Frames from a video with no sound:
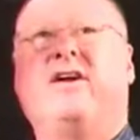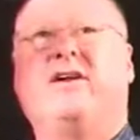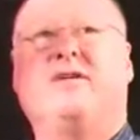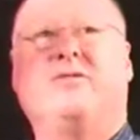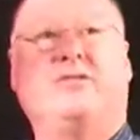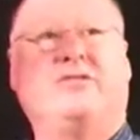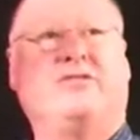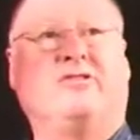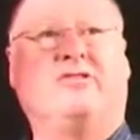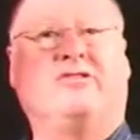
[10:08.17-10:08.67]
is
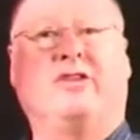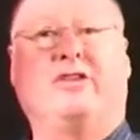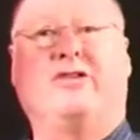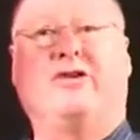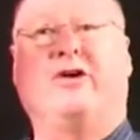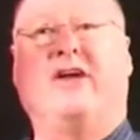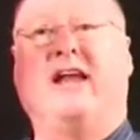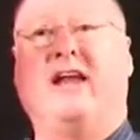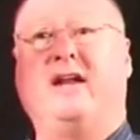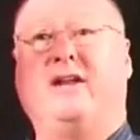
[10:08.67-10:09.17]
the end of
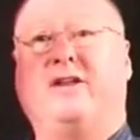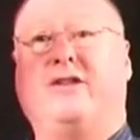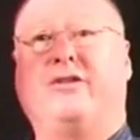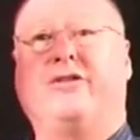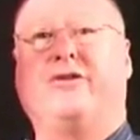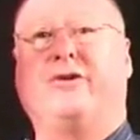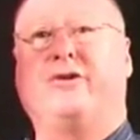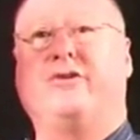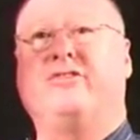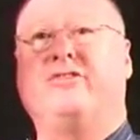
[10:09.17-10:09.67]
the third
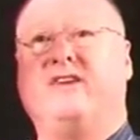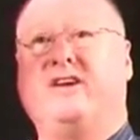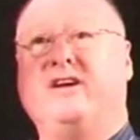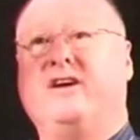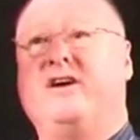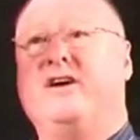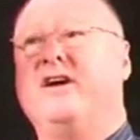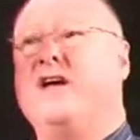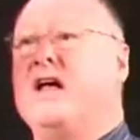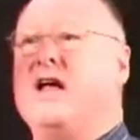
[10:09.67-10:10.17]
year,
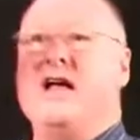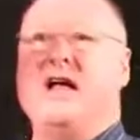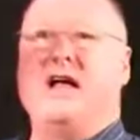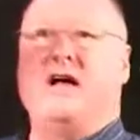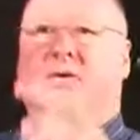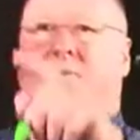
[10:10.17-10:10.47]
we have to